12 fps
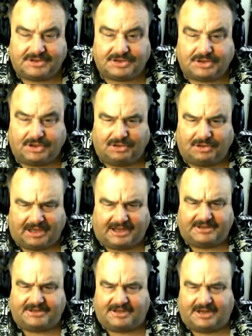is Cool
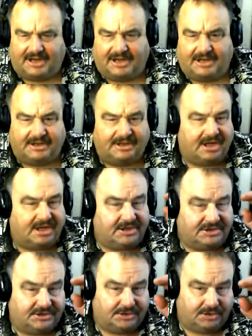Hand saying,
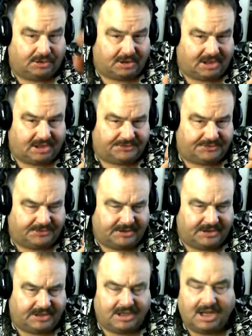it's your
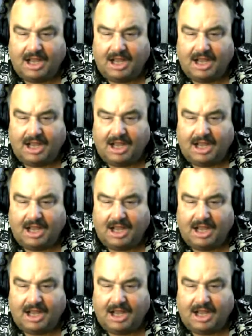country,